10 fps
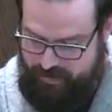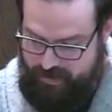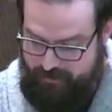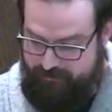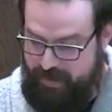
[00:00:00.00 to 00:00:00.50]

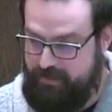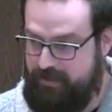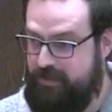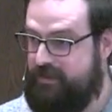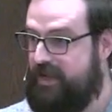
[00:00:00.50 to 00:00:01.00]
and finally,
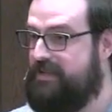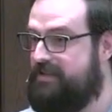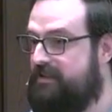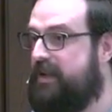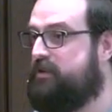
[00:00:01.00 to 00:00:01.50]
that I
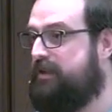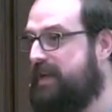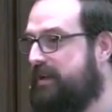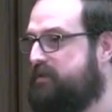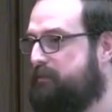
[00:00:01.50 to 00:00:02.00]
didn't actually
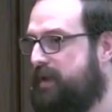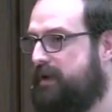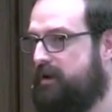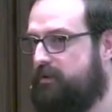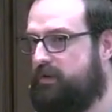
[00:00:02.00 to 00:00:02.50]
have to pay
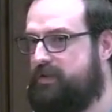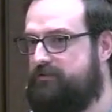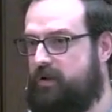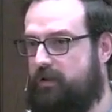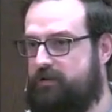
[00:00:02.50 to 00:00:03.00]
hundreds of
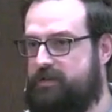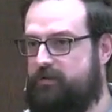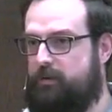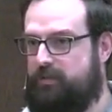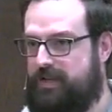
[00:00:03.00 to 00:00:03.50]
dollars to
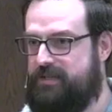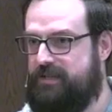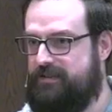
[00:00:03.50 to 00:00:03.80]
replace it.